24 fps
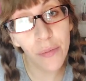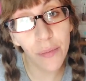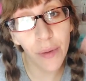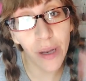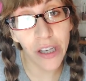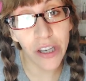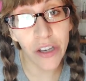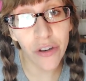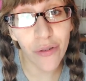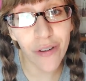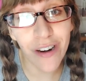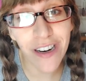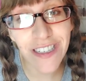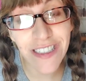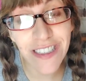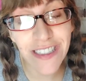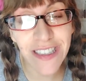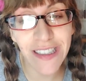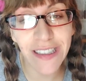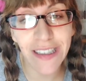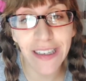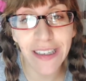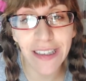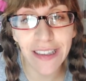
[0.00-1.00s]
when you're
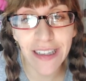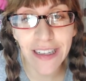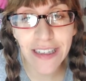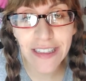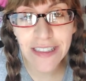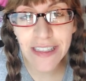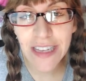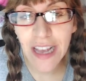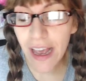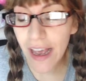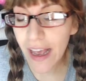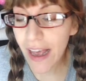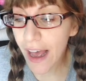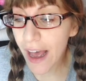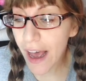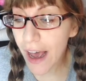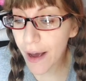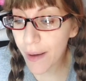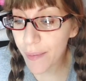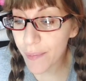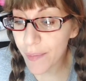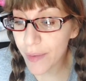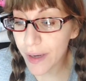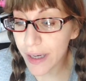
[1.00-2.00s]
seeing this.
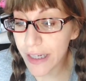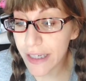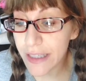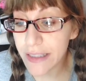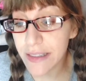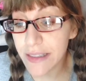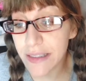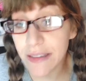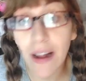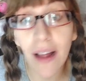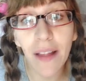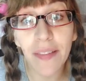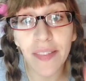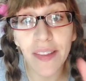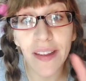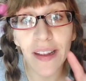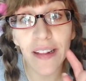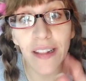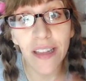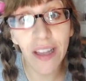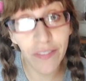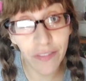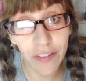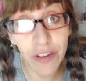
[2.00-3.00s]
Um, it is not the
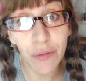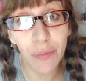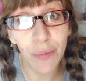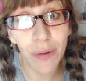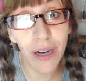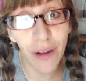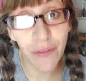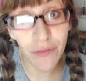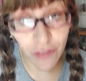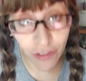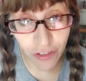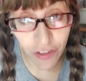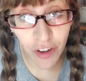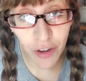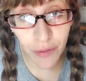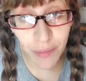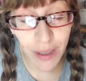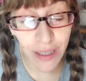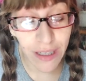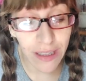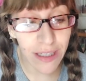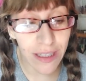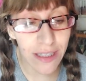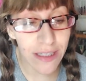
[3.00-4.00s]
11th when I'm
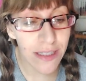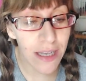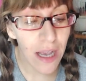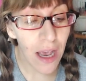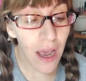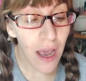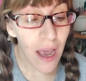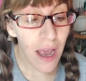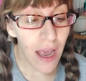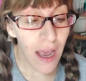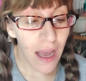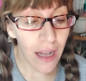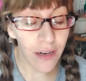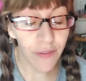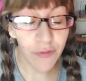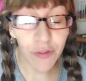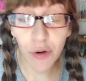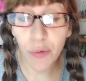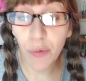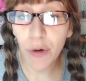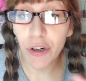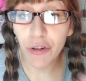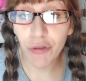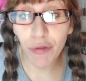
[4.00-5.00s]
filming this. And if
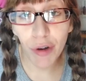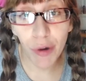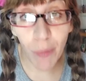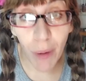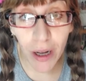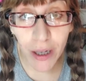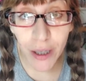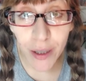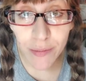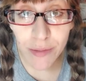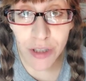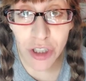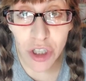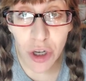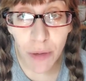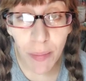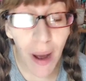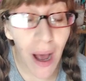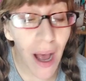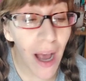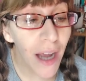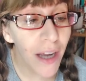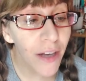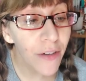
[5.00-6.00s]
you're wondering why I'm so
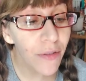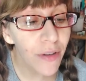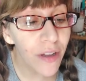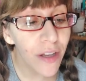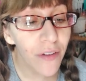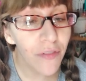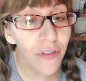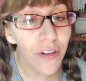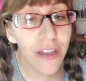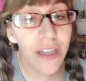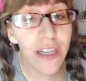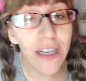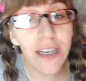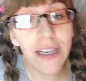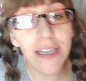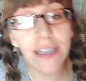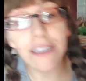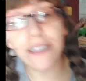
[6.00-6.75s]
behind with everything,